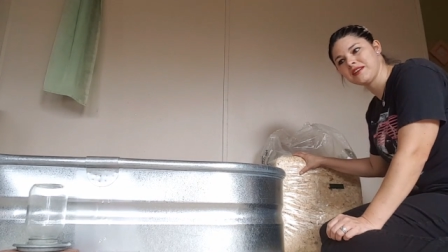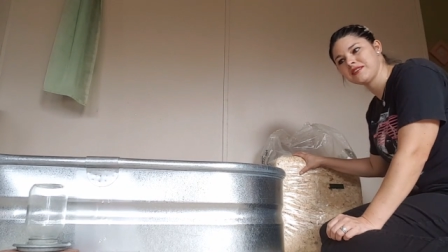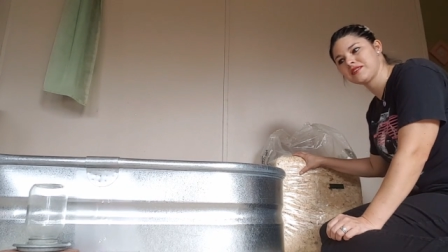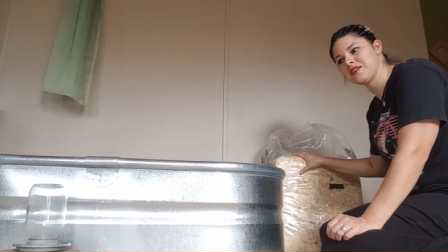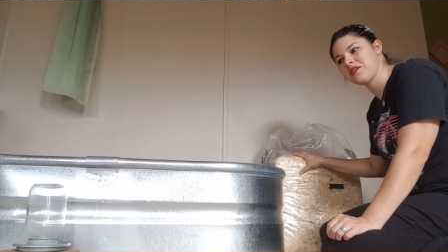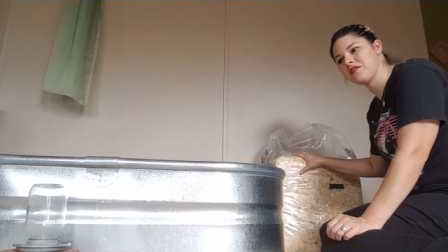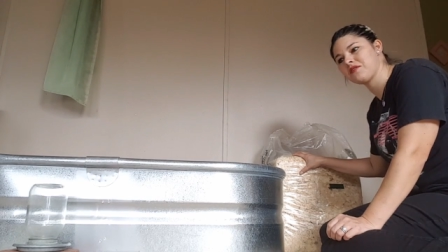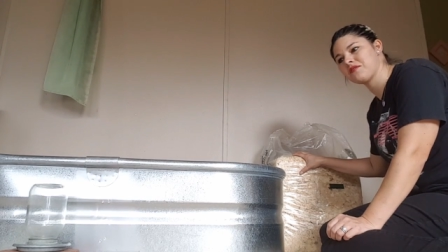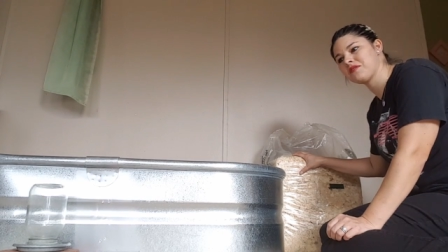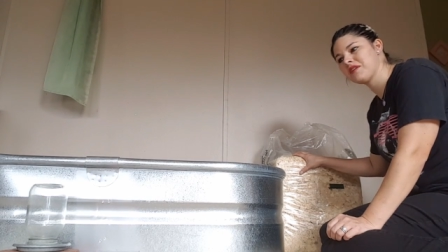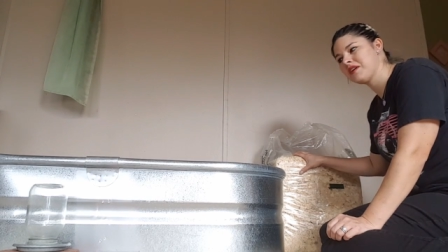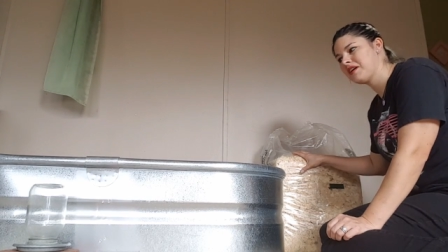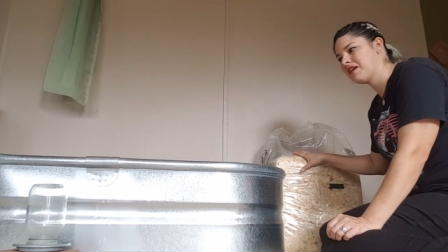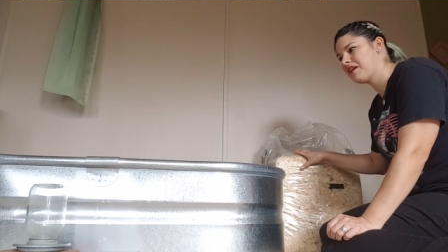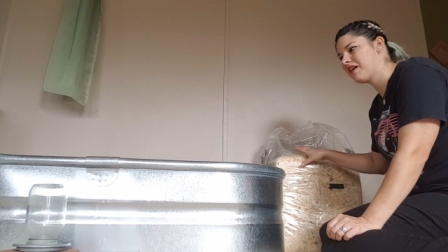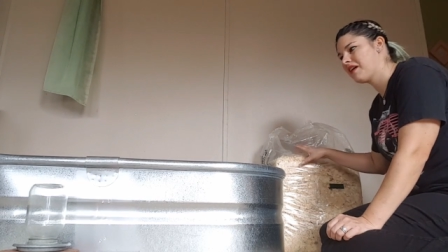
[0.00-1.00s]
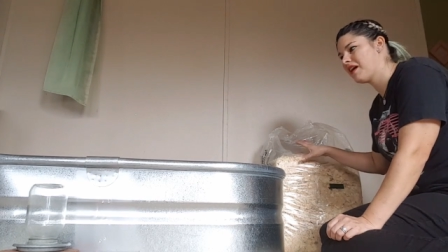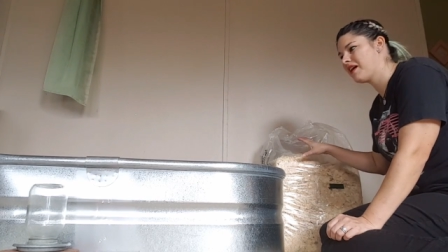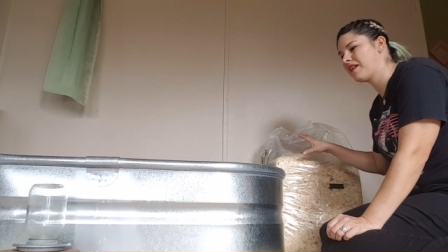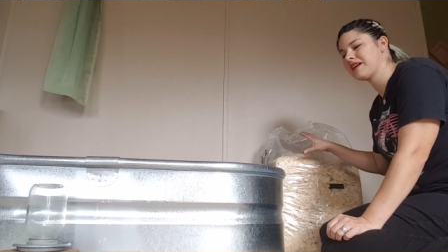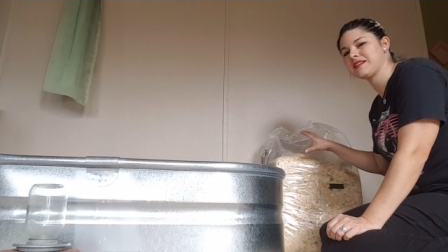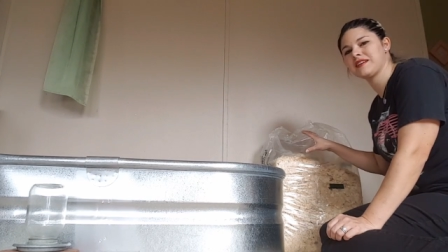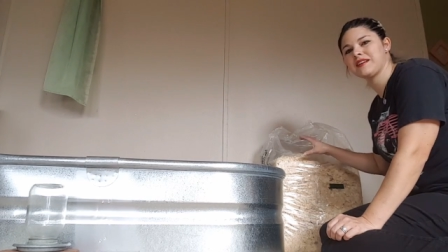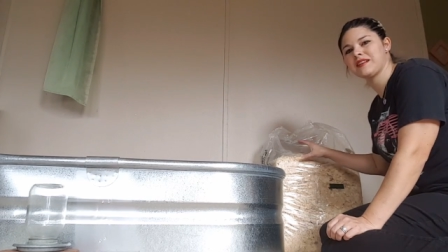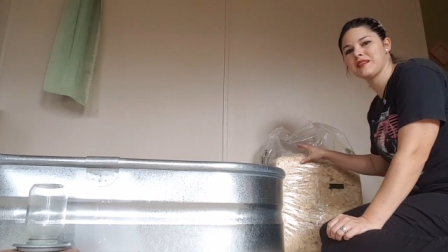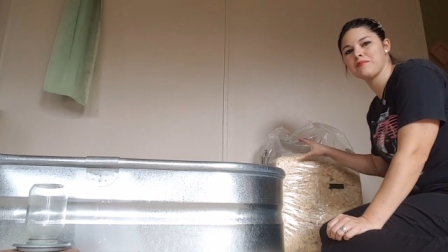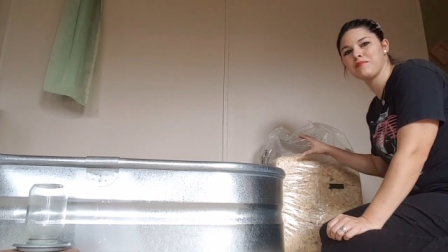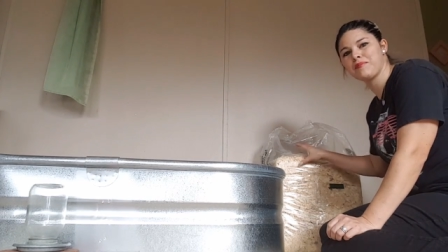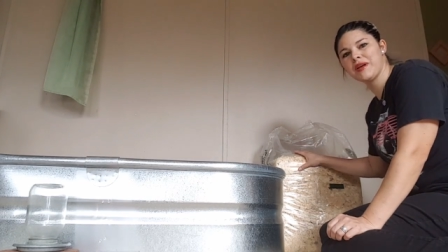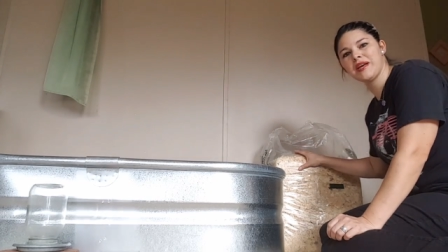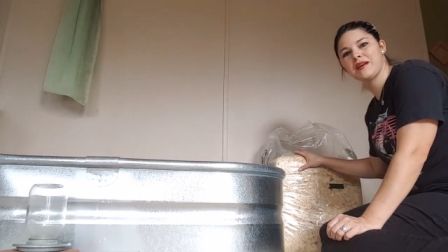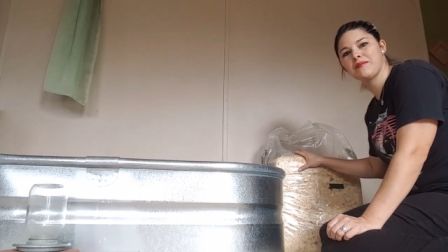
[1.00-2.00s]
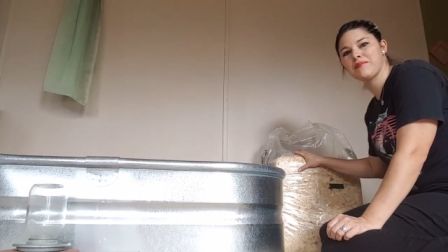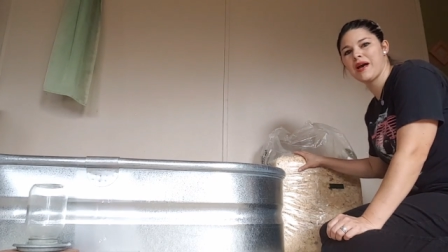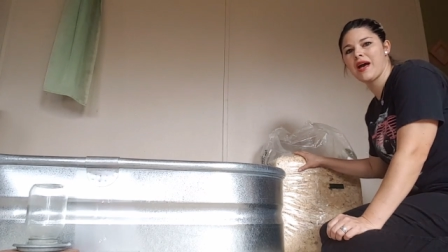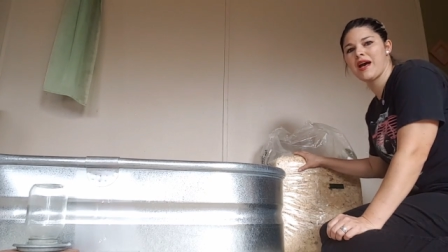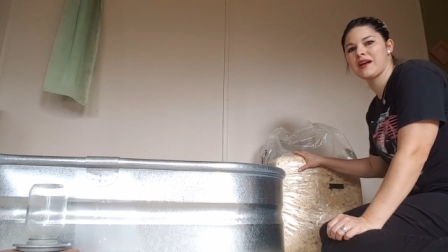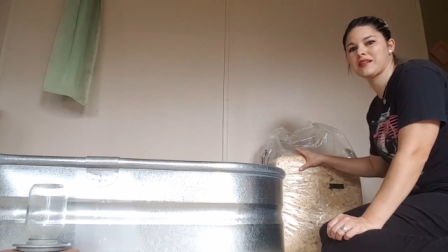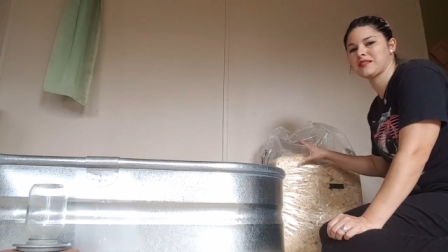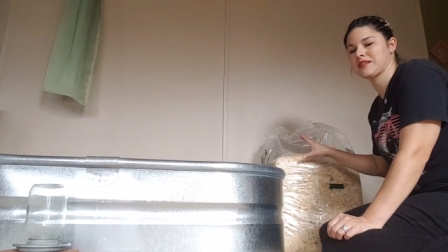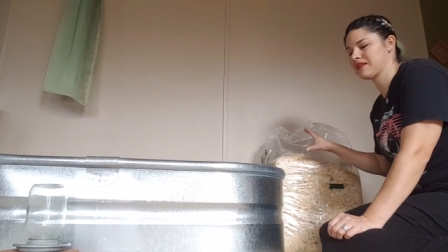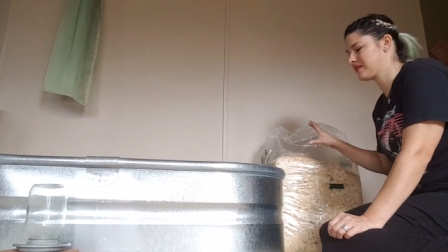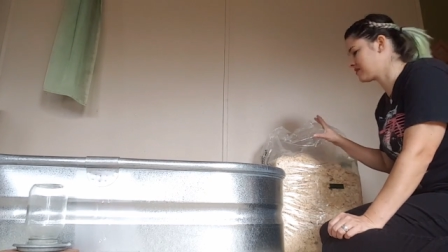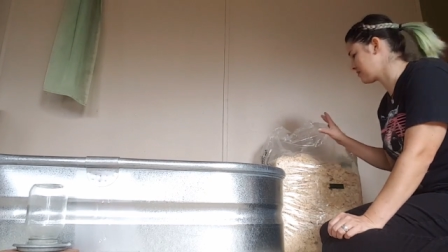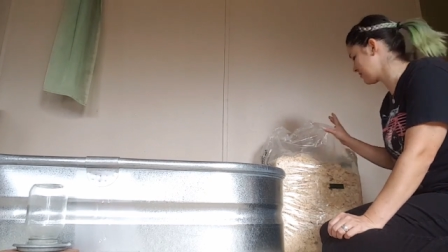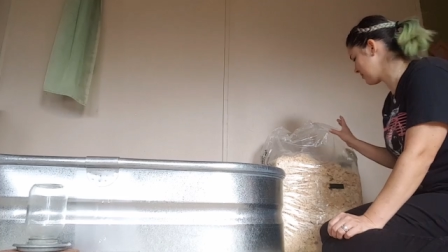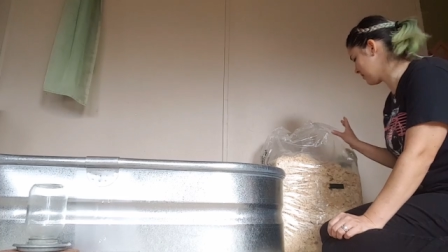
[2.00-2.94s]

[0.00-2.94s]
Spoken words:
So I like to get the big bags because